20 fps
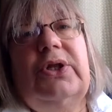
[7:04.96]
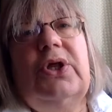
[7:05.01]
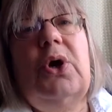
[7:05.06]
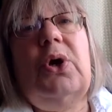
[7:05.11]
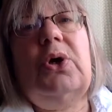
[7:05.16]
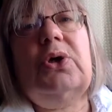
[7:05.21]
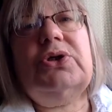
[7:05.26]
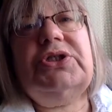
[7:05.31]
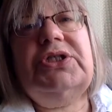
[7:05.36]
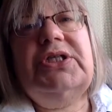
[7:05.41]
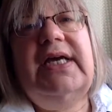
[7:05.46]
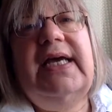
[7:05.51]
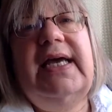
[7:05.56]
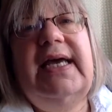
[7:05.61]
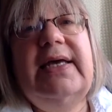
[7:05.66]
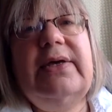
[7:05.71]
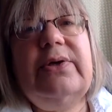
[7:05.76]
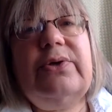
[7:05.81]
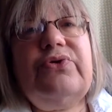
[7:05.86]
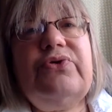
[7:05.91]
God
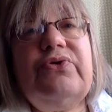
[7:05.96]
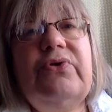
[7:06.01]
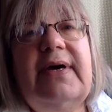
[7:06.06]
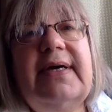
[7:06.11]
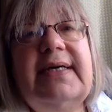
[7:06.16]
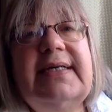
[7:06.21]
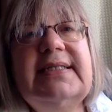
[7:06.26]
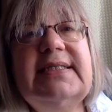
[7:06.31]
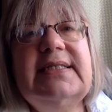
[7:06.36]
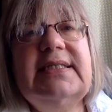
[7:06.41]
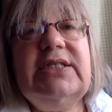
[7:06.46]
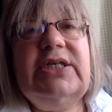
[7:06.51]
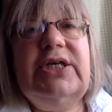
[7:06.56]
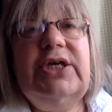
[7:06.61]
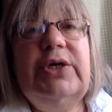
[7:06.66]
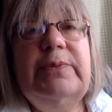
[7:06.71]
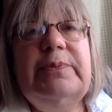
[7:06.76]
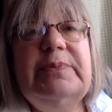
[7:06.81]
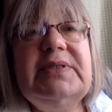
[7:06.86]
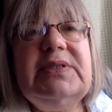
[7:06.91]
in Christ
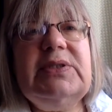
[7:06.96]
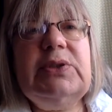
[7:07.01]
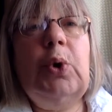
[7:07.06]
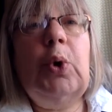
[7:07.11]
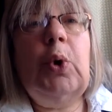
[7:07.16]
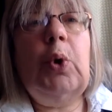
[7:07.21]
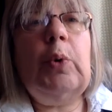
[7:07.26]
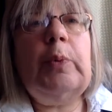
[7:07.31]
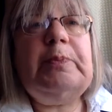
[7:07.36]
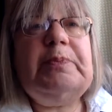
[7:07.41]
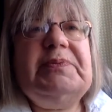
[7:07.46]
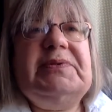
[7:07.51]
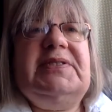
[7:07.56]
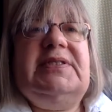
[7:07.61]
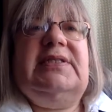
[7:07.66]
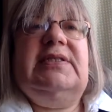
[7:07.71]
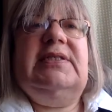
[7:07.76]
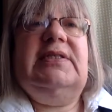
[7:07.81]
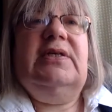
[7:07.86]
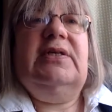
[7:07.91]

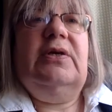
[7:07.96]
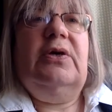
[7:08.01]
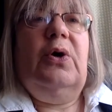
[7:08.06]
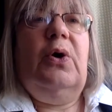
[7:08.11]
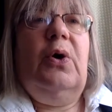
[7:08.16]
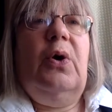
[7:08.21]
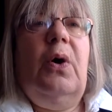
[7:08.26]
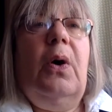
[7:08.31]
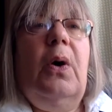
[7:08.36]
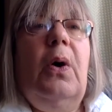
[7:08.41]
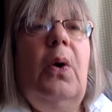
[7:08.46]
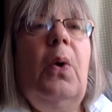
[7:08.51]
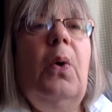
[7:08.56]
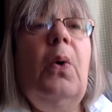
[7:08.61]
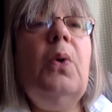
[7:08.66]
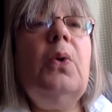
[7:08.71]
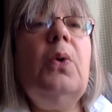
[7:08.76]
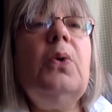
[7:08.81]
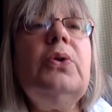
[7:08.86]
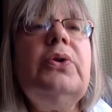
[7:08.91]
absorbs
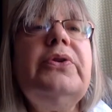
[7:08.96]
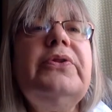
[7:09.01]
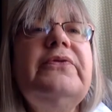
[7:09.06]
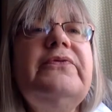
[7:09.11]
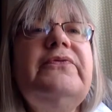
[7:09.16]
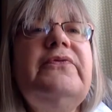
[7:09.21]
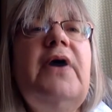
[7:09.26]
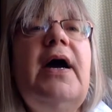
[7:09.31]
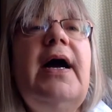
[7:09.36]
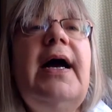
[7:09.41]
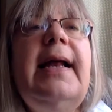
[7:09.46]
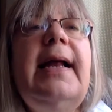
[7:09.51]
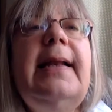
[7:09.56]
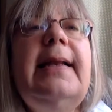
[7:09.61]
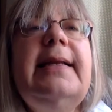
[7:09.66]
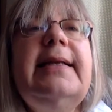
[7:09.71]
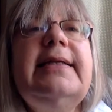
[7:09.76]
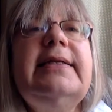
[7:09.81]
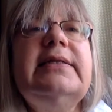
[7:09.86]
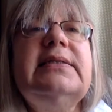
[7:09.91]
all the
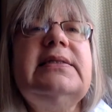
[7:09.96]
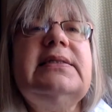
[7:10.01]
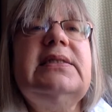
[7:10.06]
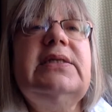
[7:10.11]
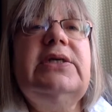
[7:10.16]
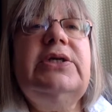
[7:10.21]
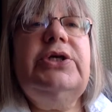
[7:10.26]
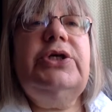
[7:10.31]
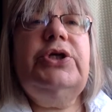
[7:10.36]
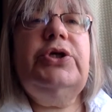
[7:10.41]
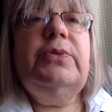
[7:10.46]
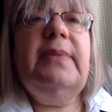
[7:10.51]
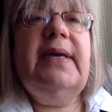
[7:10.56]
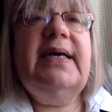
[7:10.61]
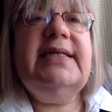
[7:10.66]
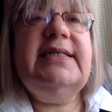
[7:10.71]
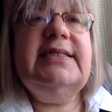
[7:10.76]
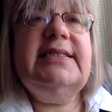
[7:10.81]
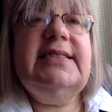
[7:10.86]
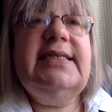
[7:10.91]
violence that
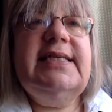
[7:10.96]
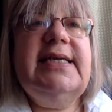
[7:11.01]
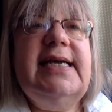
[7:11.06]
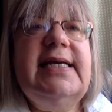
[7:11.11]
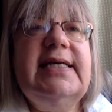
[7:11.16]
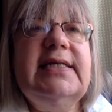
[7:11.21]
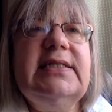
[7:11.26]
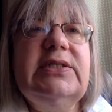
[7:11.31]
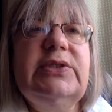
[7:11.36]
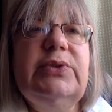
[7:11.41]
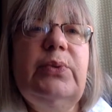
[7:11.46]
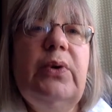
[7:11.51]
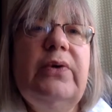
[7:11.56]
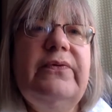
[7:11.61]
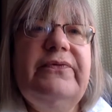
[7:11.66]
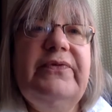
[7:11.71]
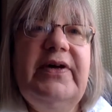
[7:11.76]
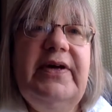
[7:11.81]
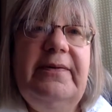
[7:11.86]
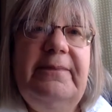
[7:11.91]
humanity has to
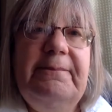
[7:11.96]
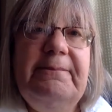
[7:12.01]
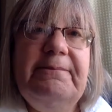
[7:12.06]
offer.